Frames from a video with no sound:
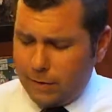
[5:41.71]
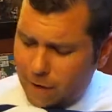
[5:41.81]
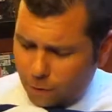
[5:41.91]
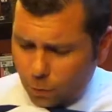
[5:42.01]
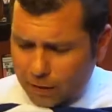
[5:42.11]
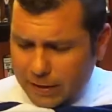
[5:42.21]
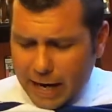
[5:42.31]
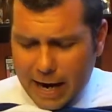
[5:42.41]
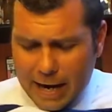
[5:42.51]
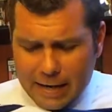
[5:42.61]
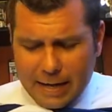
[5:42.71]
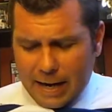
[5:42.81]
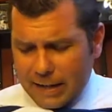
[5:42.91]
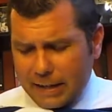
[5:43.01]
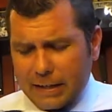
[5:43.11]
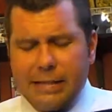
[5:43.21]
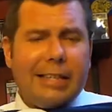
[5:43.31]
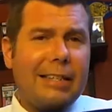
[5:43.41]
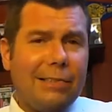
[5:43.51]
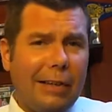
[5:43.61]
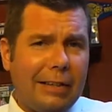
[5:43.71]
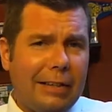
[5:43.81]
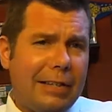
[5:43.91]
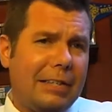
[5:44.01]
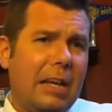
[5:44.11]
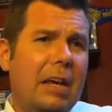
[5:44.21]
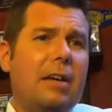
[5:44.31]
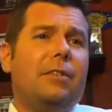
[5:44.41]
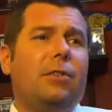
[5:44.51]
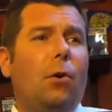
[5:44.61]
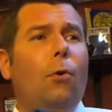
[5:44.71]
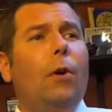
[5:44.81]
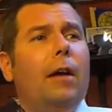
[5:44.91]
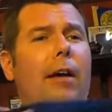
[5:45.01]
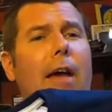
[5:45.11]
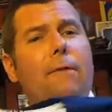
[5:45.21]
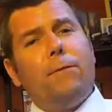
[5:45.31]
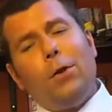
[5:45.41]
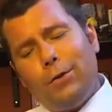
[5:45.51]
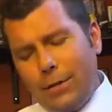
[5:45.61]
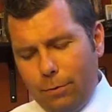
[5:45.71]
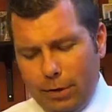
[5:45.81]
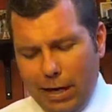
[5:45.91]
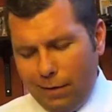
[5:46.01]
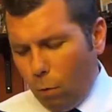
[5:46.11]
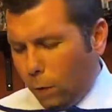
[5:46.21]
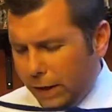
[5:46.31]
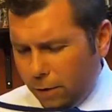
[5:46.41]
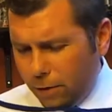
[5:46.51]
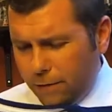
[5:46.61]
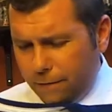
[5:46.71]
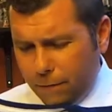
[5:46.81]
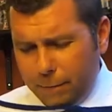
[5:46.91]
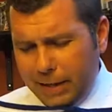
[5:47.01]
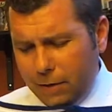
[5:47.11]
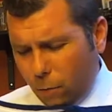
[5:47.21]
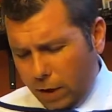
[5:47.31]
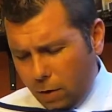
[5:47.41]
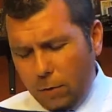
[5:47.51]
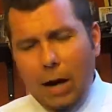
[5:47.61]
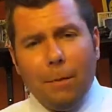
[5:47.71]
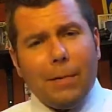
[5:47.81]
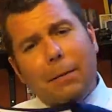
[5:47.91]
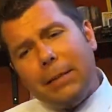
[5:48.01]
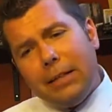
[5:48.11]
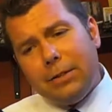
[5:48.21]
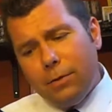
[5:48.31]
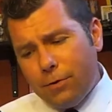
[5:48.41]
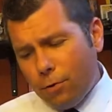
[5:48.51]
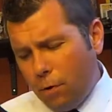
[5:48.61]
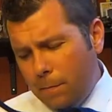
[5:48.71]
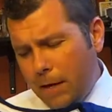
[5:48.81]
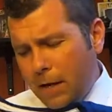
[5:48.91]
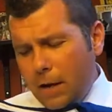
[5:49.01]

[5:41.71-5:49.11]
never really had any tees like this. So at first they were kind of weird for me to wear around, but I'm getting used to them.